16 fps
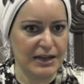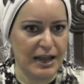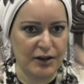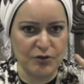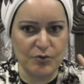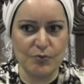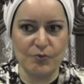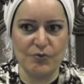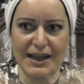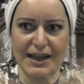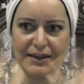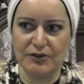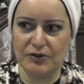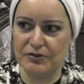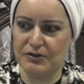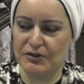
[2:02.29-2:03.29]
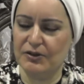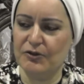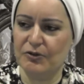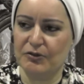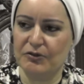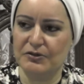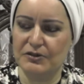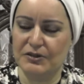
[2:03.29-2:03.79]
I don't know I
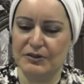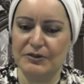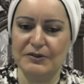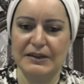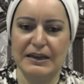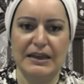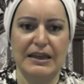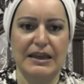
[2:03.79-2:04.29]
continued, continued,